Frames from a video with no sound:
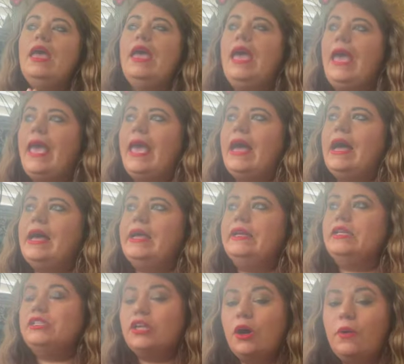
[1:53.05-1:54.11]

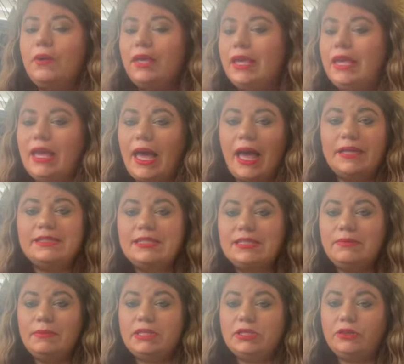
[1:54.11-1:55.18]
And so he asks
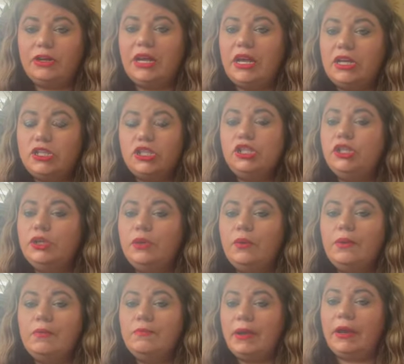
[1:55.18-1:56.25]
Misery
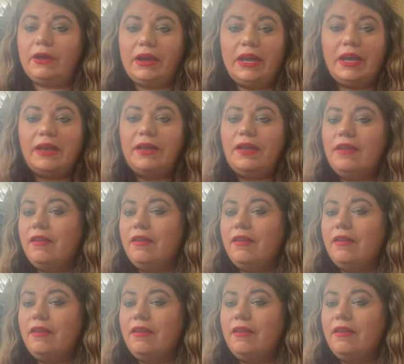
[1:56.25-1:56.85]
to marry